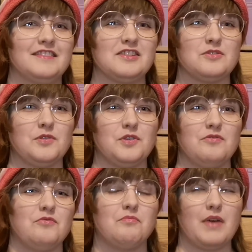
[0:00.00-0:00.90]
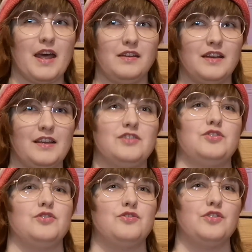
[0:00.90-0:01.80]
sort of
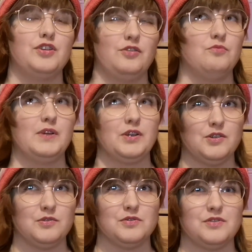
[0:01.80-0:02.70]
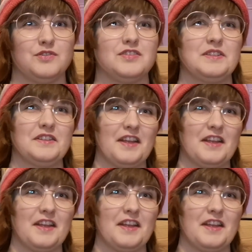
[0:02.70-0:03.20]
bad-natured human ghosts